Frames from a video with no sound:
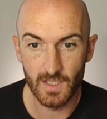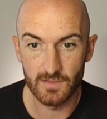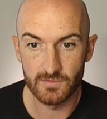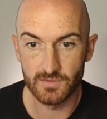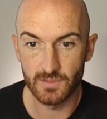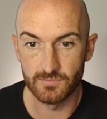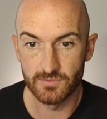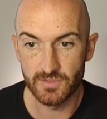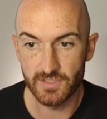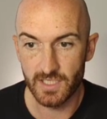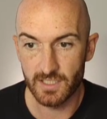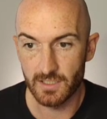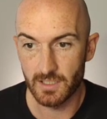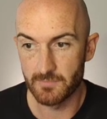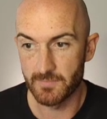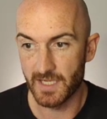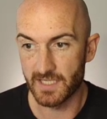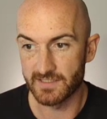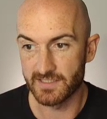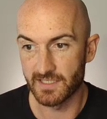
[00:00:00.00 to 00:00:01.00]
So I'm just going to go
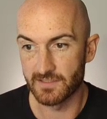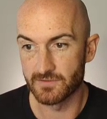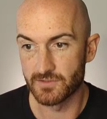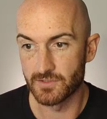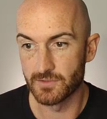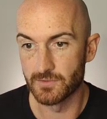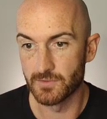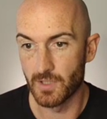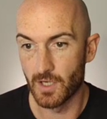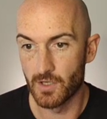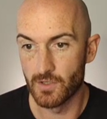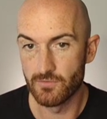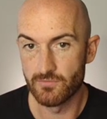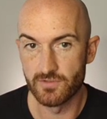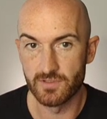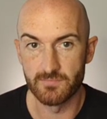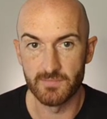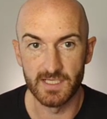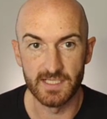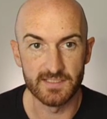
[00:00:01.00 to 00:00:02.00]
back down to
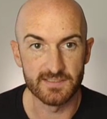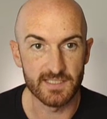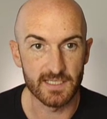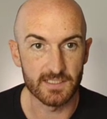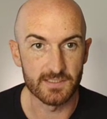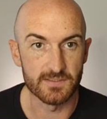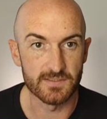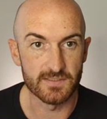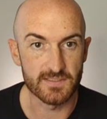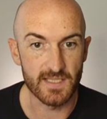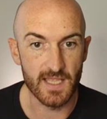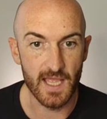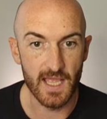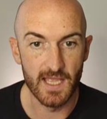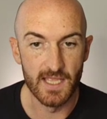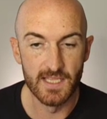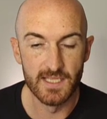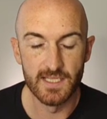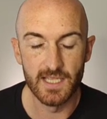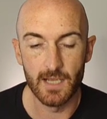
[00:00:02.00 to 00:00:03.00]
100 milliseconds there,
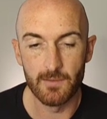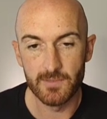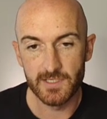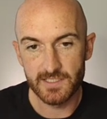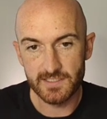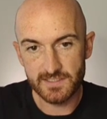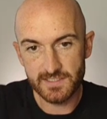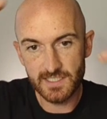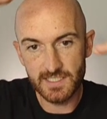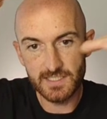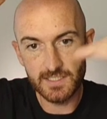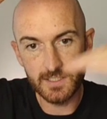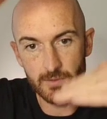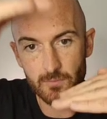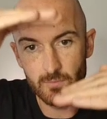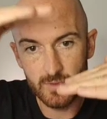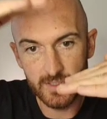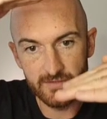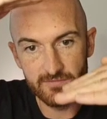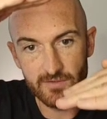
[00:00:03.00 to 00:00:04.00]
and we can see that
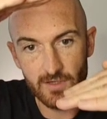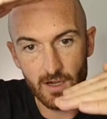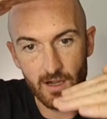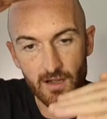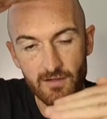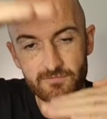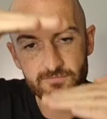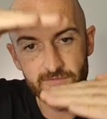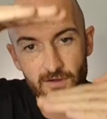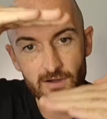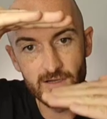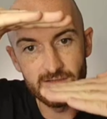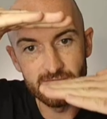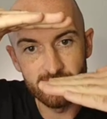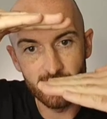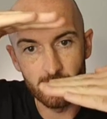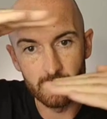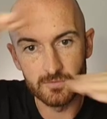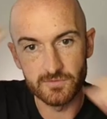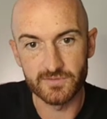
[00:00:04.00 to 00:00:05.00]
we've got a
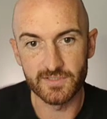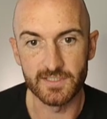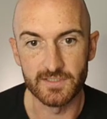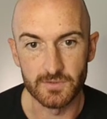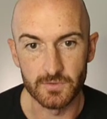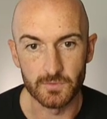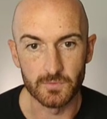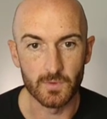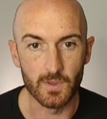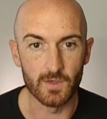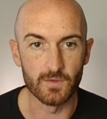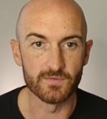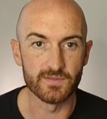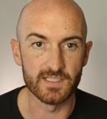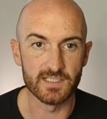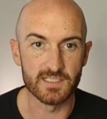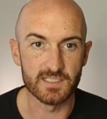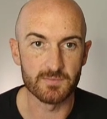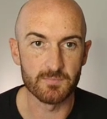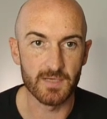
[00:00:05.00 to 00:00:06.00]
5-volt signal on the
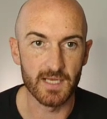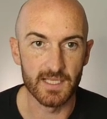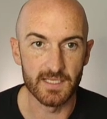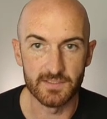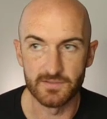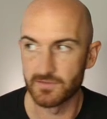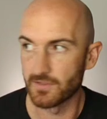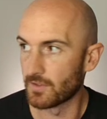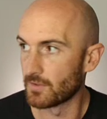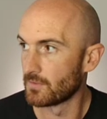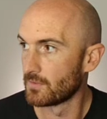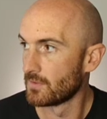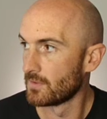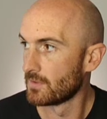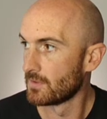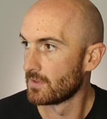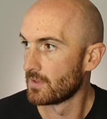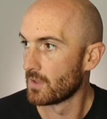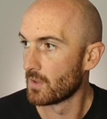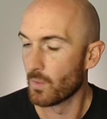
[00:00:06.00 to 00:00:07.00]
display. So
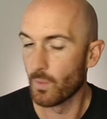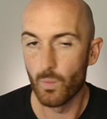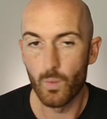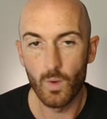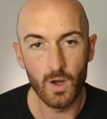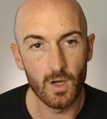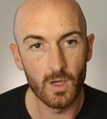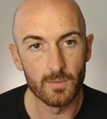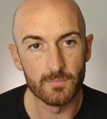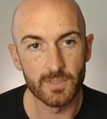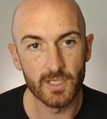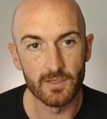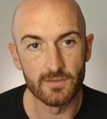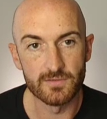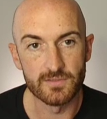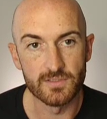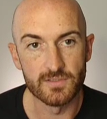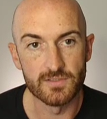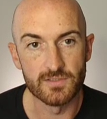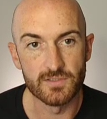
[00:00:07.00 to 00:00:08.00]
what I'm going
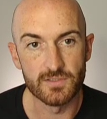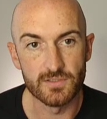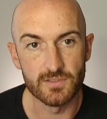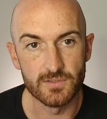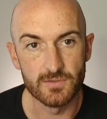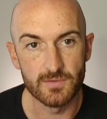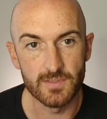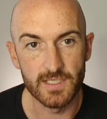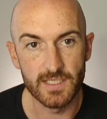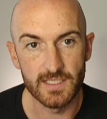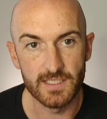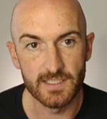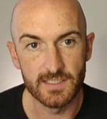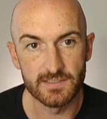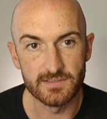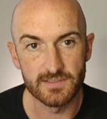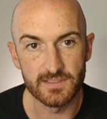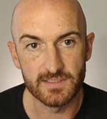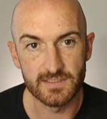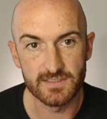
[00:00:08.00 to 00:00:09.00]
to do
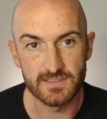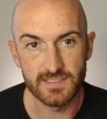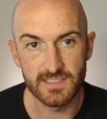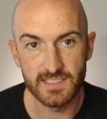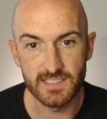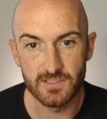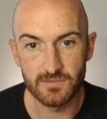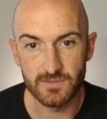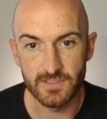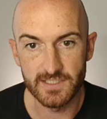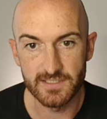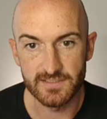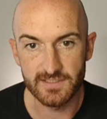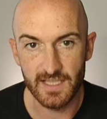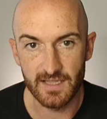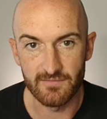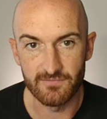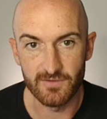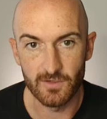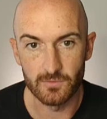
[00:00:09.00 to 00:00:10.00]
is decrease
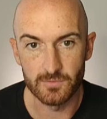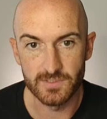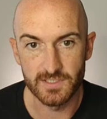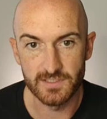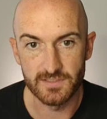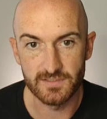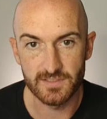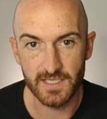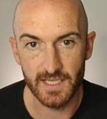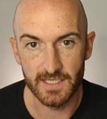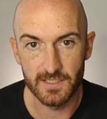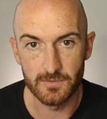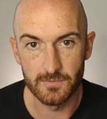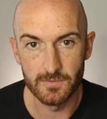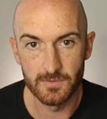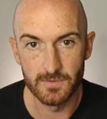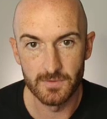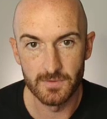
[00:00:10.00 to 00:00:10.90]
that voltage scale.